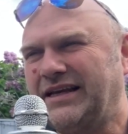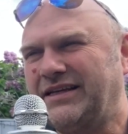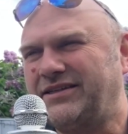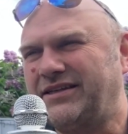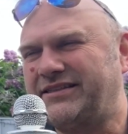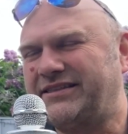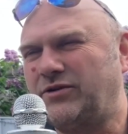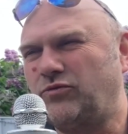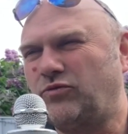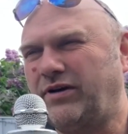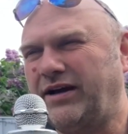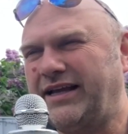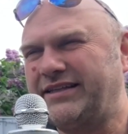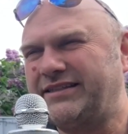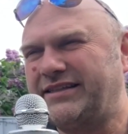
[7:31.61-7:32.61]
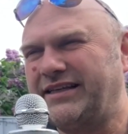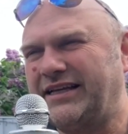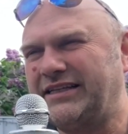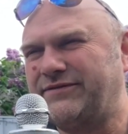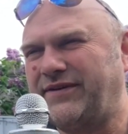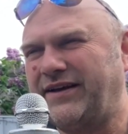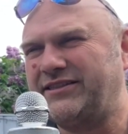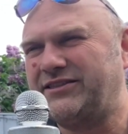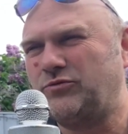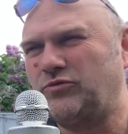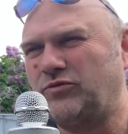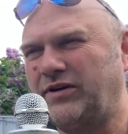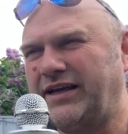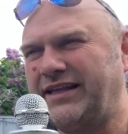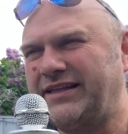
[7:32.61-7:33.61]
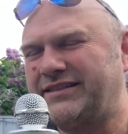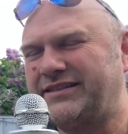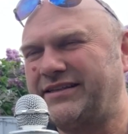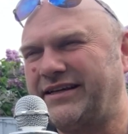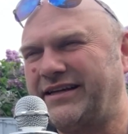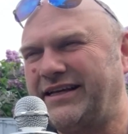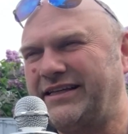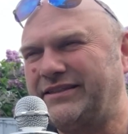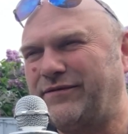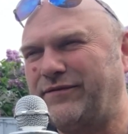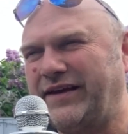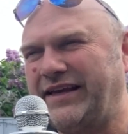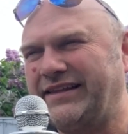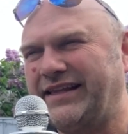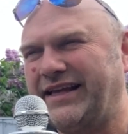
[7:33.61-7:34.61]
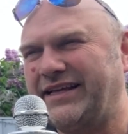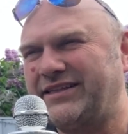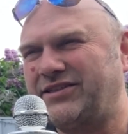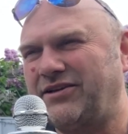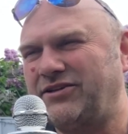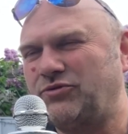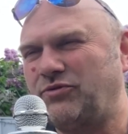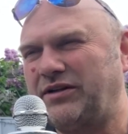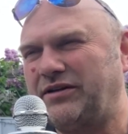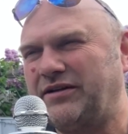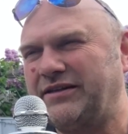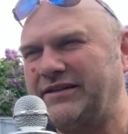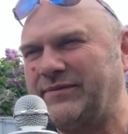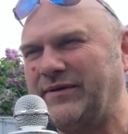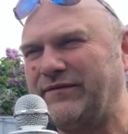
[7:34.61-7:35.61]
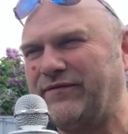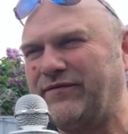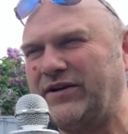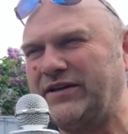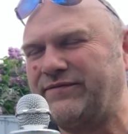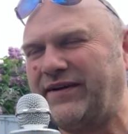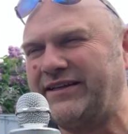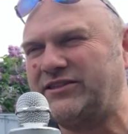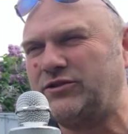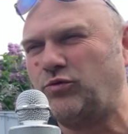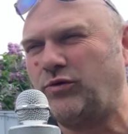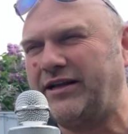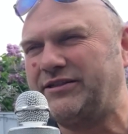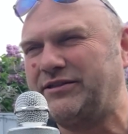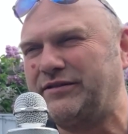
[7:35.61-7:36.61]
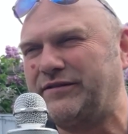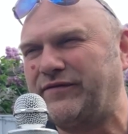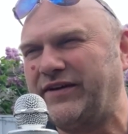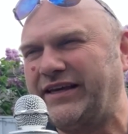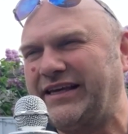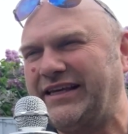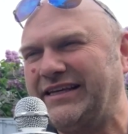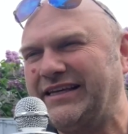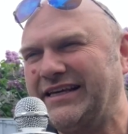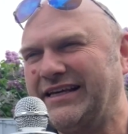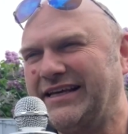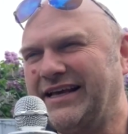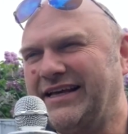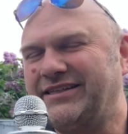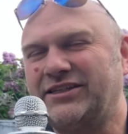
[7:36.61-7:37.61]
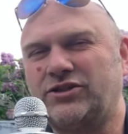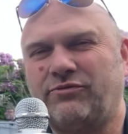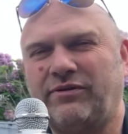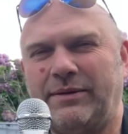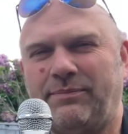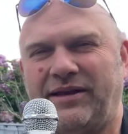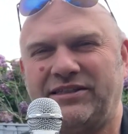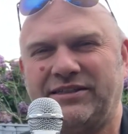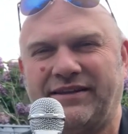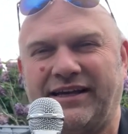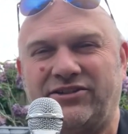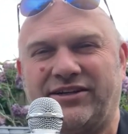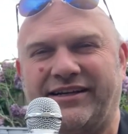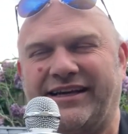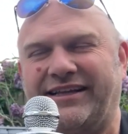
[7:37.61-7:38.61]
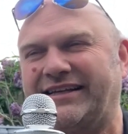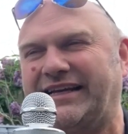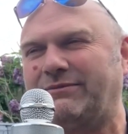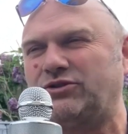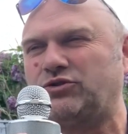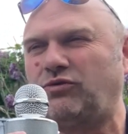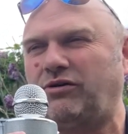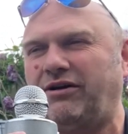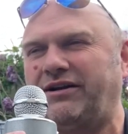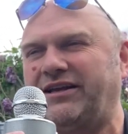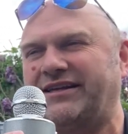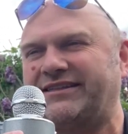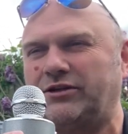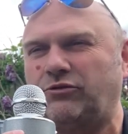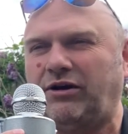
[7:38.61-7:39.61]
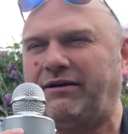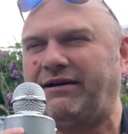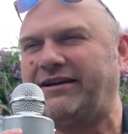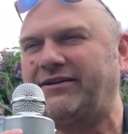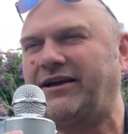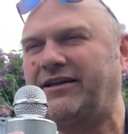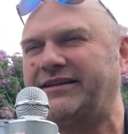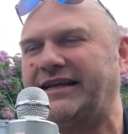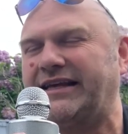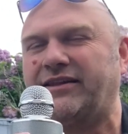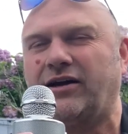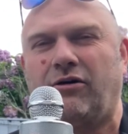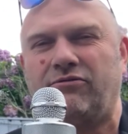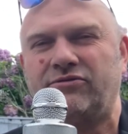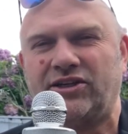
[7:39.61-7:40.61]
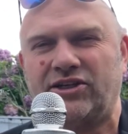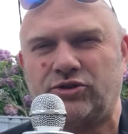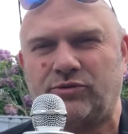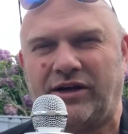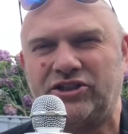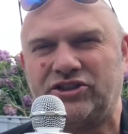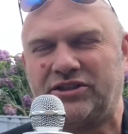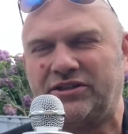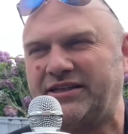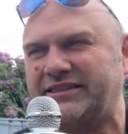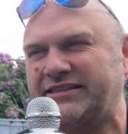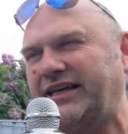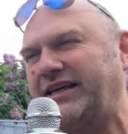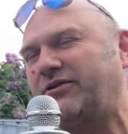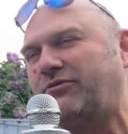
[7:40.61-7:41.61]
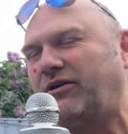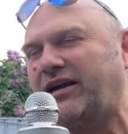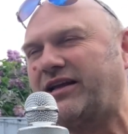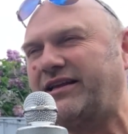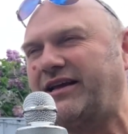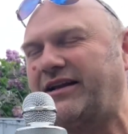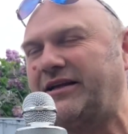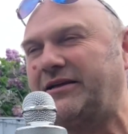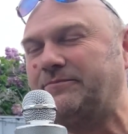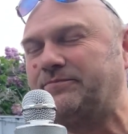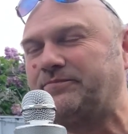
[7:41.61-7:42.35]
So you see right into that, he's facing right into his feet there, so it's really good. He's facing right into his feet. So it's a great piece of theatrical. Again, the camera's right on it, you can see right underneath the whole situation, you see quite clearly.